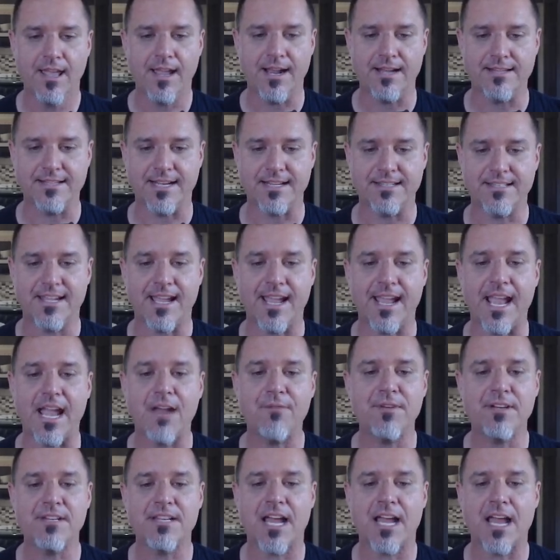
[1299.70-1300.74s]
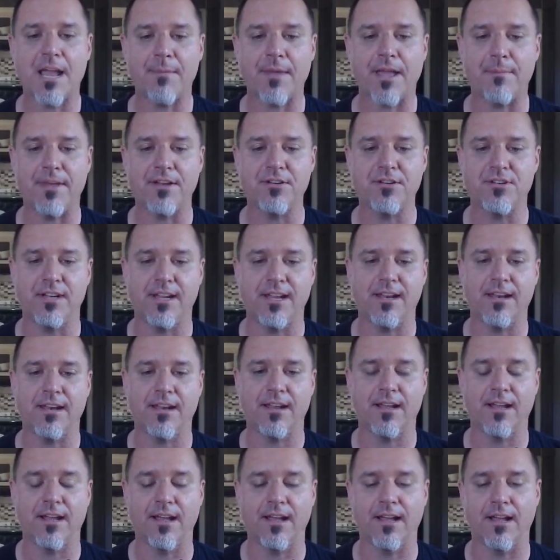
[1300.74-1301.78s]
As I say every time I mention it,
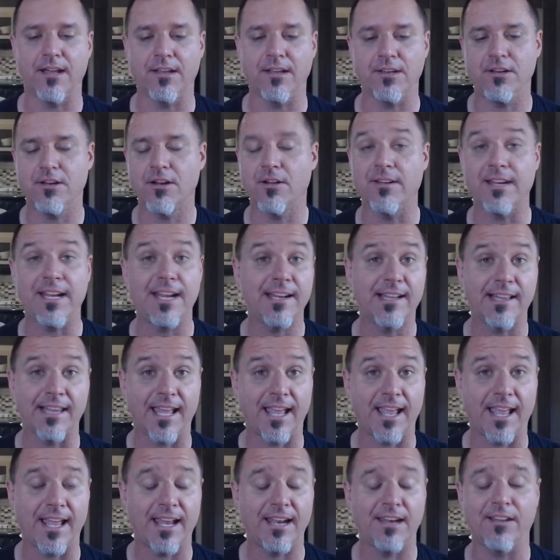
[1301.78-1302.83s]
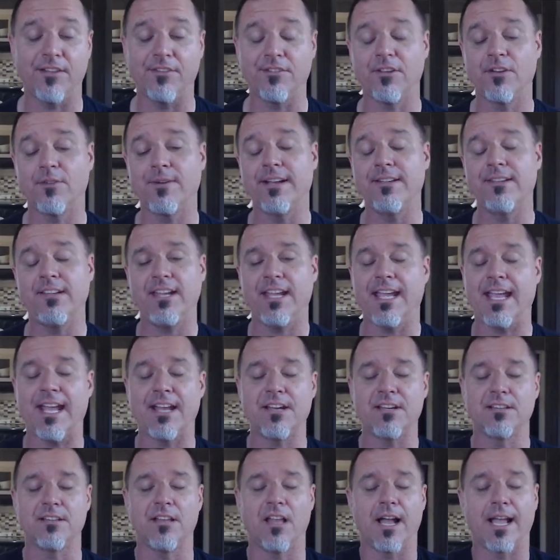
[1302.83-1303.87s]
you don't need to land. There's no reason you
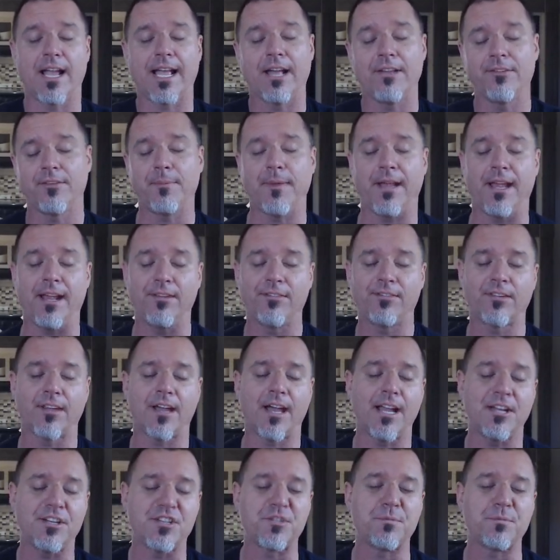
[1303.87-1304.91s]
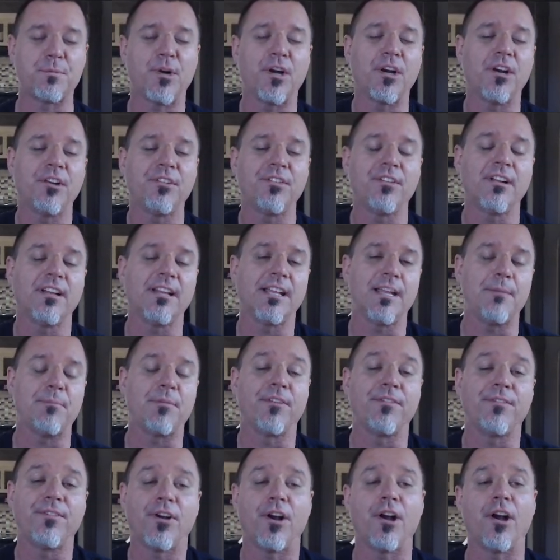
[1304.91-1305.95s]
can't just log out in space. I just personally
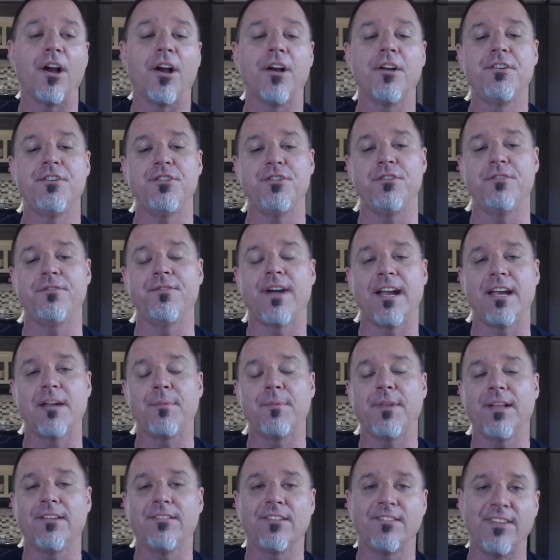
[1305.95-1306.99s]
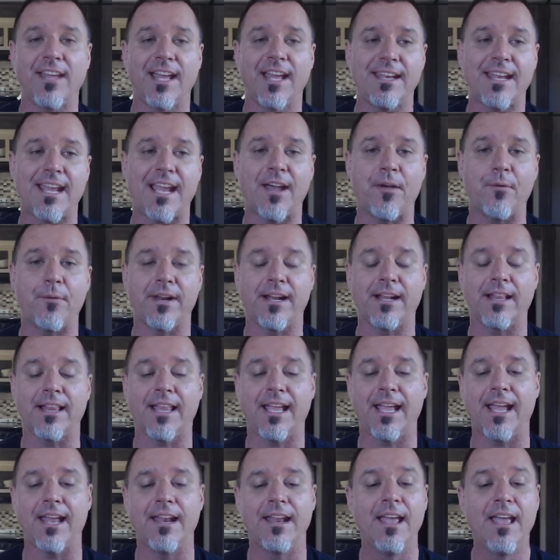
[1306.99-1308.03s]
prefer to find a place to set down when I
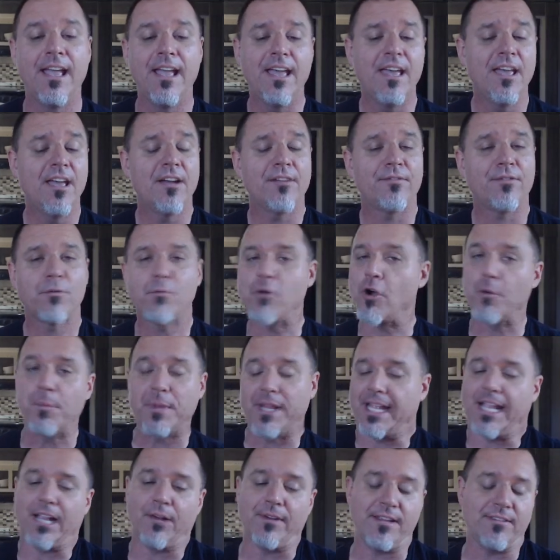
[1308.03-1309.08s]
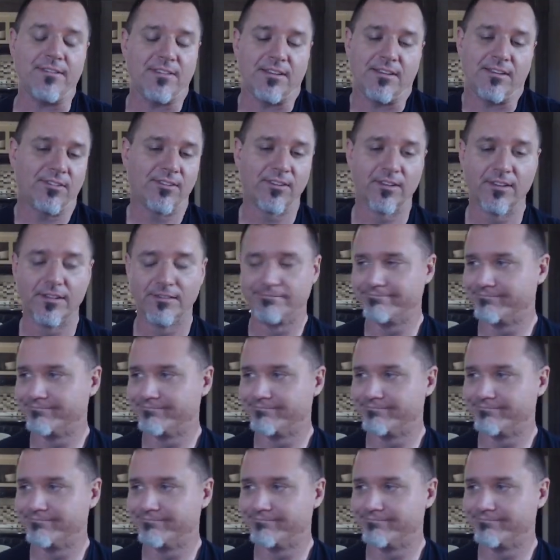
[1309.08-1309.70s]
land for role-playing reasons.